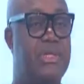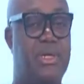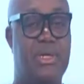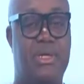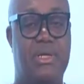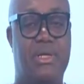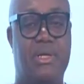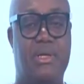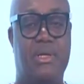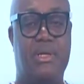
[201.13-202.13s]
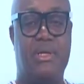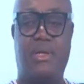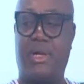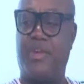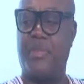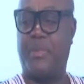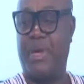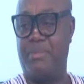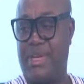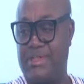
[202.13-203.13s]
think I have
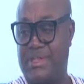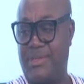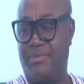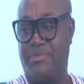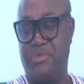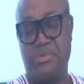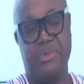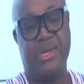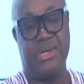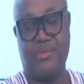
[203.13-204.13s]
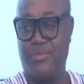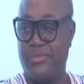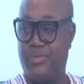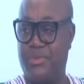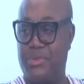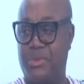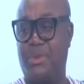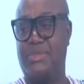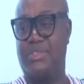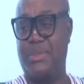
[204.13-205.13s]
prepared myself good enough to
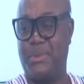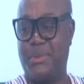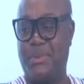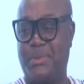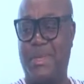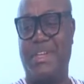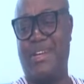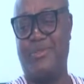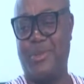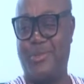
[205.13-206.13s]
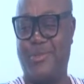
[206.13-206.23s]
continue where they left off.